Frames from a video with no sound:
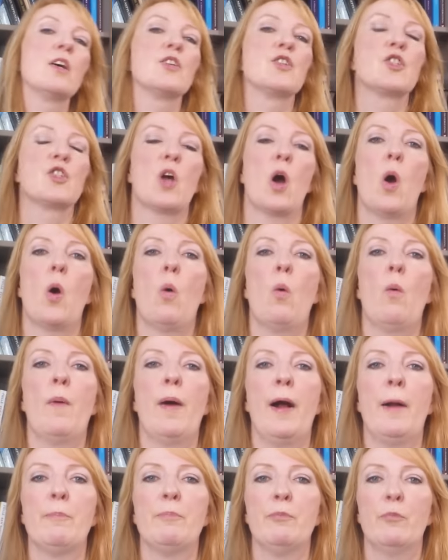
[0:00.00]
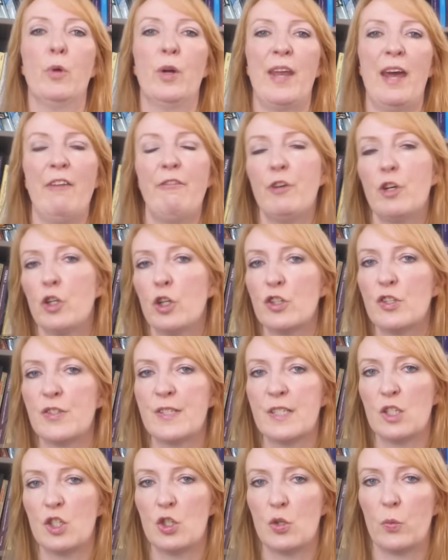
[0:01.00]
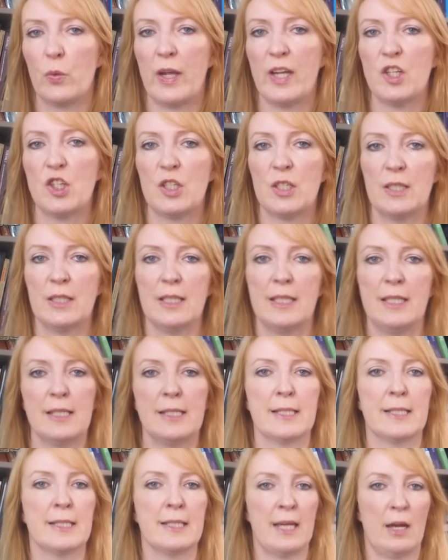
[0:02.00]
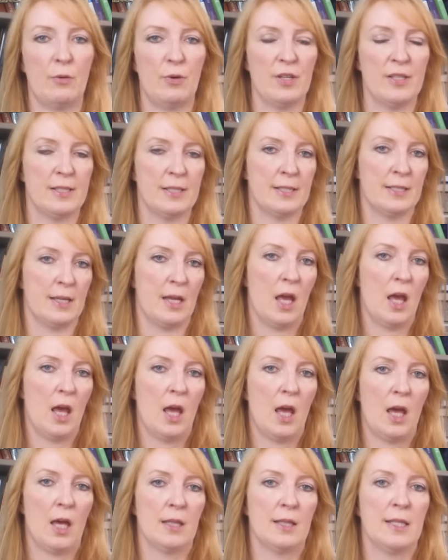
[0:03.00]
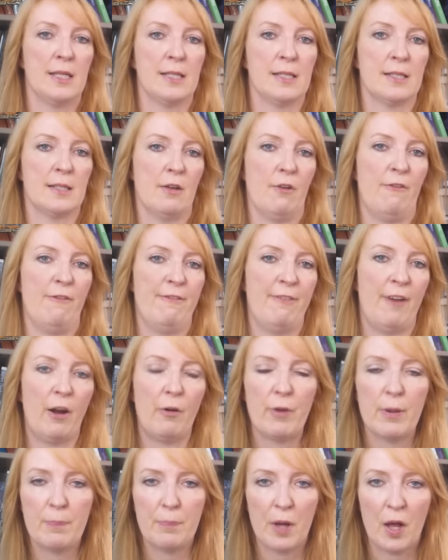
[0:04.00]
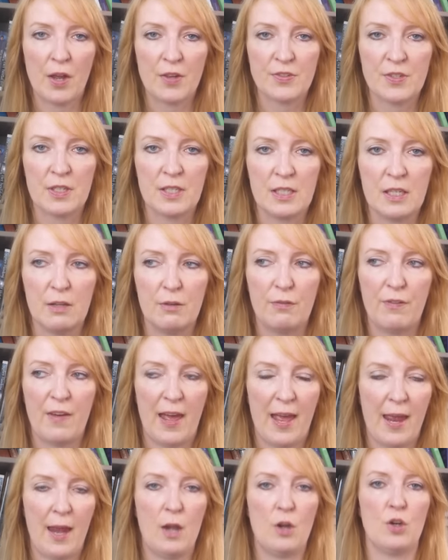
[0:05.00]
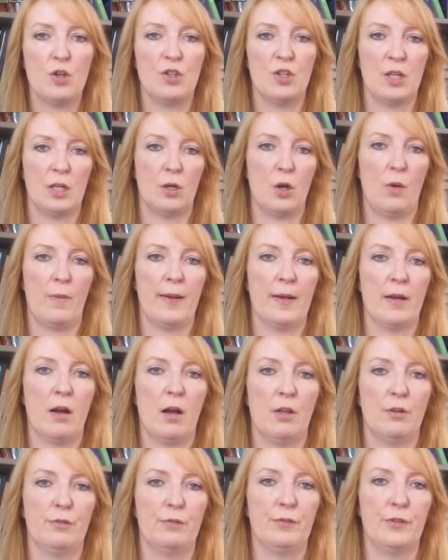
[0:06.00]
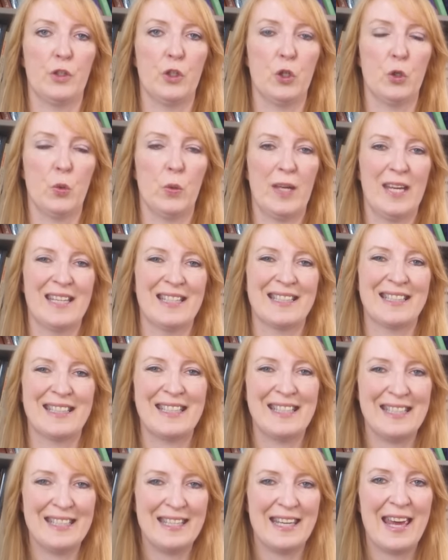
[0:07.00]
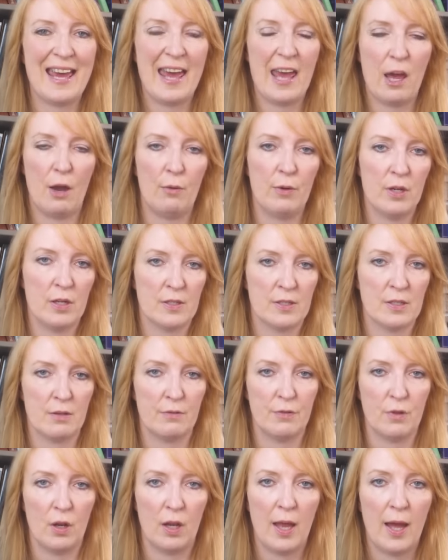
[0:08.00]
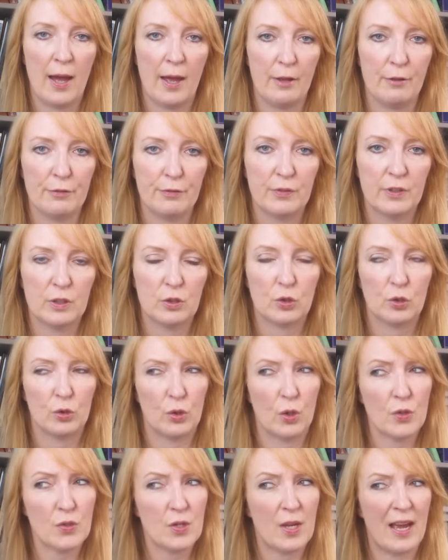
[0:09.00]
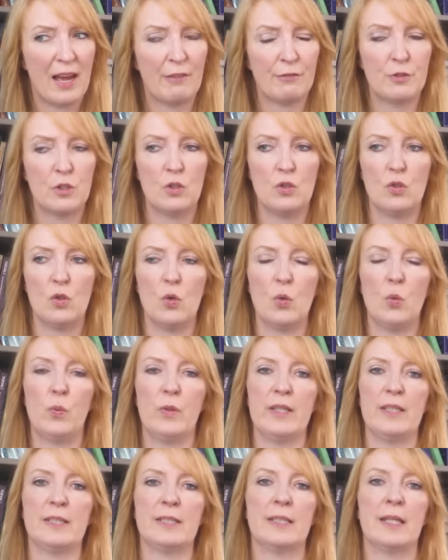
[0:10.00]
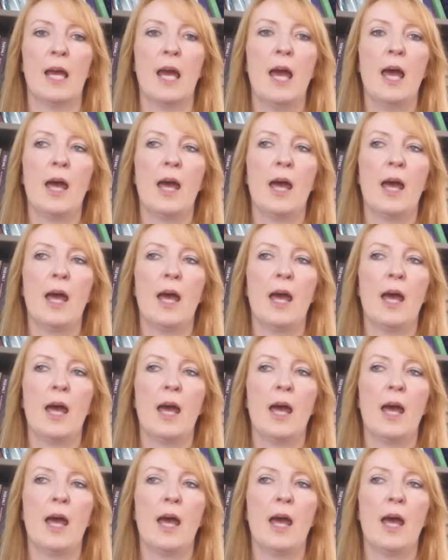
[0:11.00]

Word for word: So whatever your situation is, there is this very positive energy going on for you in key areas of your life. It could also have to do with